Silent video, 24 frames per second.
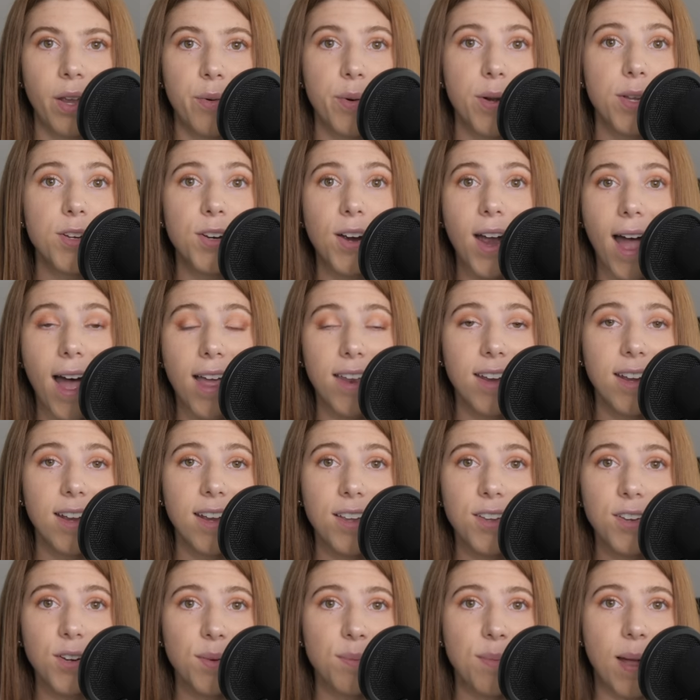When you're adding
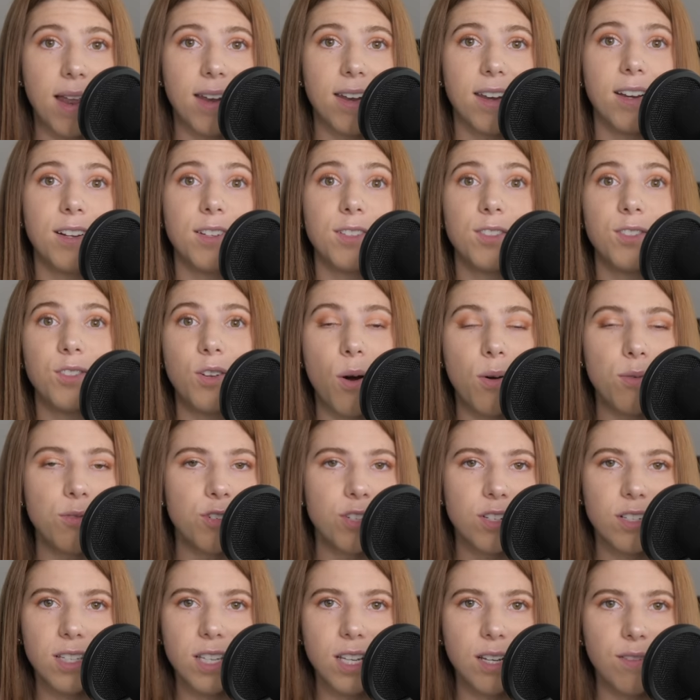in your bedding, don't
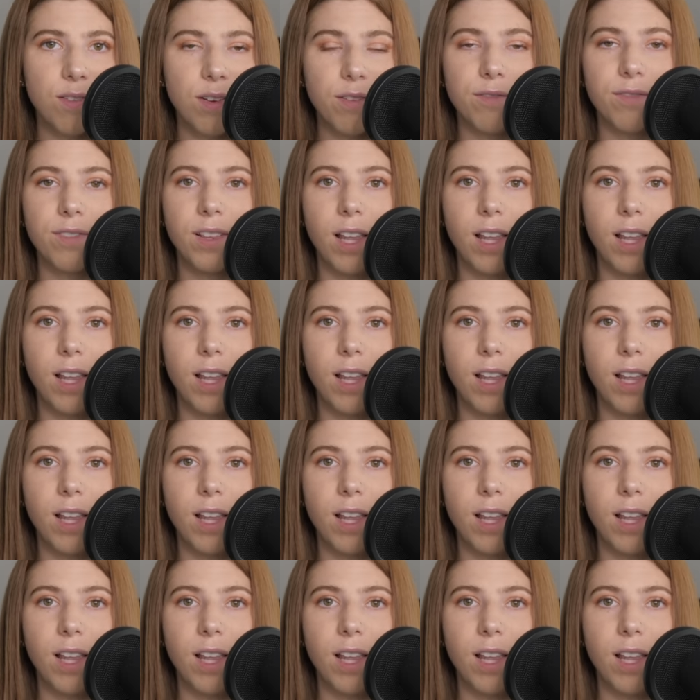just leave it